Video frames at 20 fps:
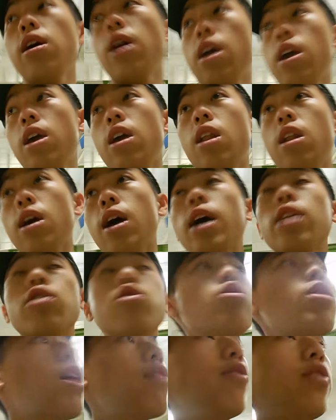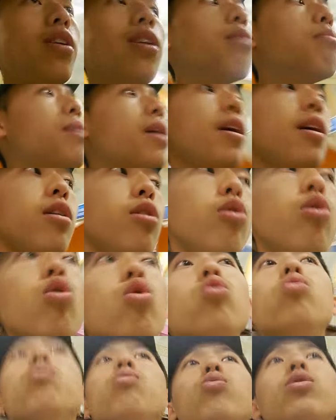and I do have another pet at home,